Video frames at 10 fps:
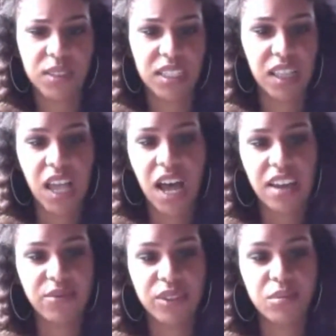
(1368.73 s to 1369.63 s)
It was
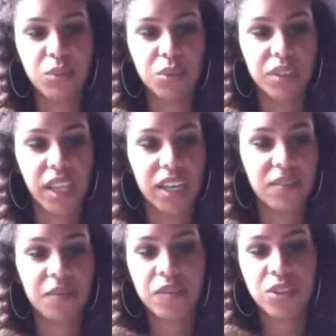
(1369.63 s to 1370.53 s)
alive with
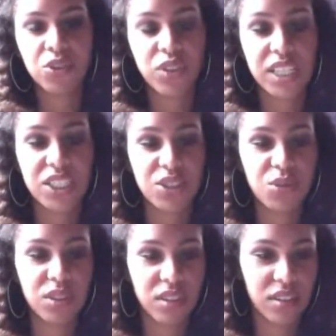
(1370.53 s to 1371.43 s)
moonlight,
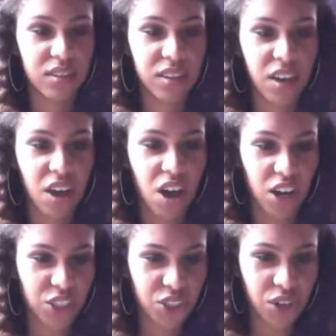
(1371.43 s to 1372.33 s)
translucent,
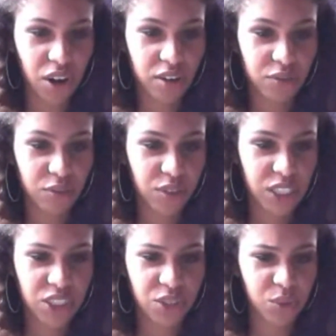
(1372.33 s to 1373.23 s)
a shard
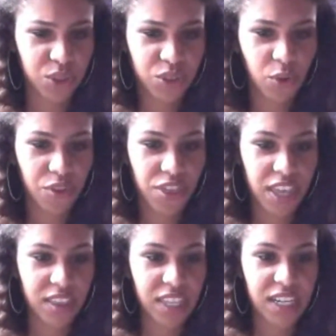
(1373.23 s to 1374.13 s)
of crystal
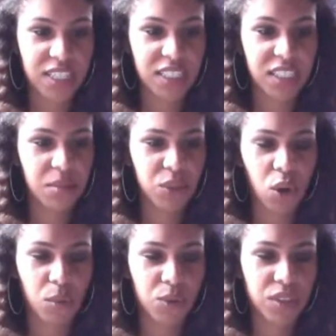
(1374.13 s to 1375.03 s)
so thin that it
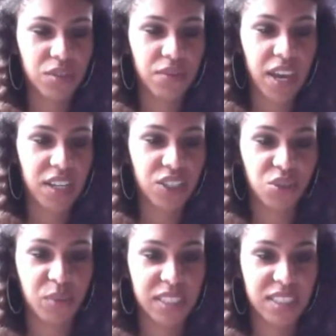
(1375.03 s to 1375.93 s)
seemed almost to
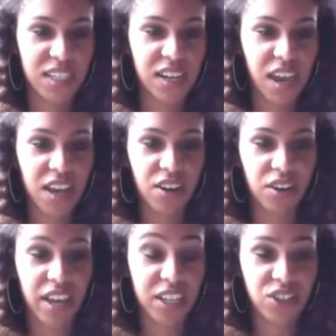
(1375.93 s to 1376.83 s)
vanish when
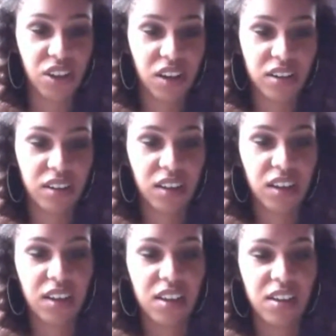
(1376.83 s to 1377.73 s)
seen edge on.